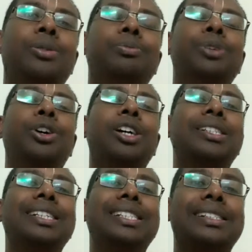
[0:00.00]
because
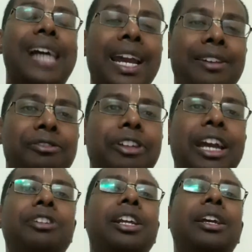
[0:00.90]
it is the time
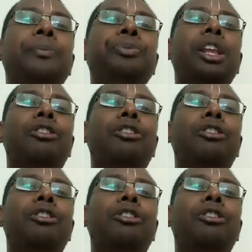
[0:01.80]
favoring